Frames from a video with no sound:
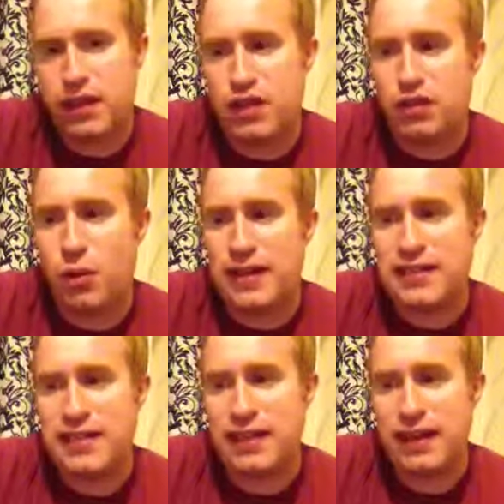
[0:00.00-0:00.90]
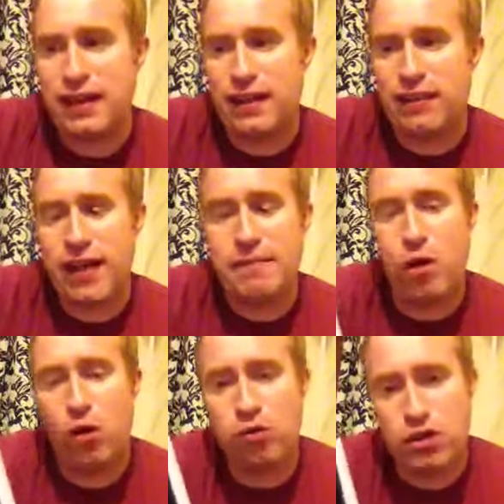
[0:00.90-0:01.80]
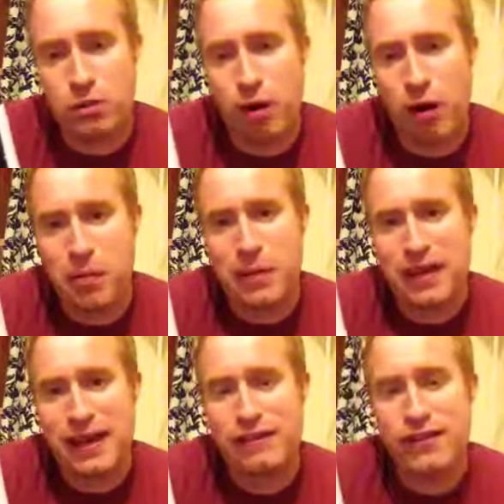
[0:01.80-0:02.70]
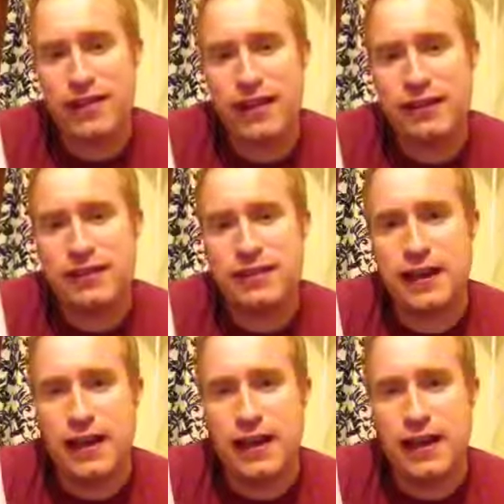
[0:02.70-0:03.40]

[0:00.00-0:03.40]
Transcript: So actually, them oats are probably given that